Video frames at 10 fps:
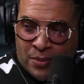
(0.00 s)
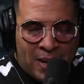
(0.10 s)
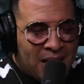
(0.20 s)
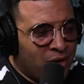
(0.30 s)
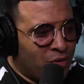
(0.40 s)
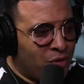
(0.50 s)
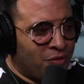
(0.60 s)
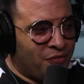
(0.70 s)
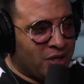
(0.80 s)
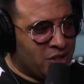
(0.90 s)
in maine or
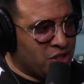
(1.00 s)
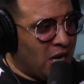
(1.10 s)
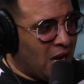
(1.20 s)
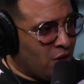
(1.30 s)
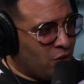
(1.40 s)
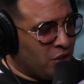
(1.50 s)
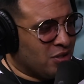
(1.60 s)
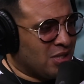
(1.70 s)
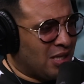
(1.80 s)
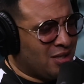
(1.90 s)
you're in fucking chicago and
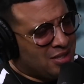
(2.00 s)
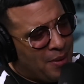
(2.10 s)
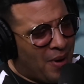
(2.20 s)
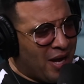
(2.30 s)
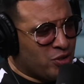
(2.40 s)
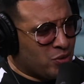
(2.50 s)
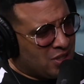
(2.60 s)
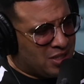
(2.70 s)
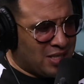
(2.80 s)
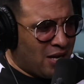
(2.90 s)
you're saying this ain't my issue
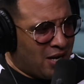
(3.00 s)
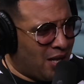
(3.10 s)
this is down in